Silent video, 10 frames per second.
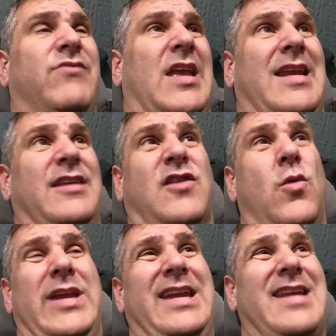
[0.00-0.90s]
And I
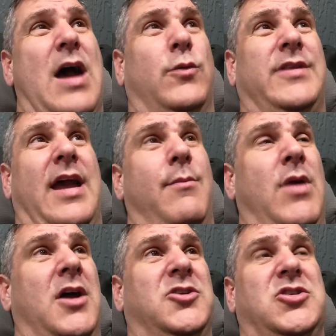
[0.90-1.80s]
don't eat out that
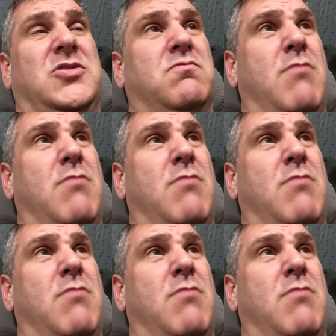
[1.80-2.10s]
much.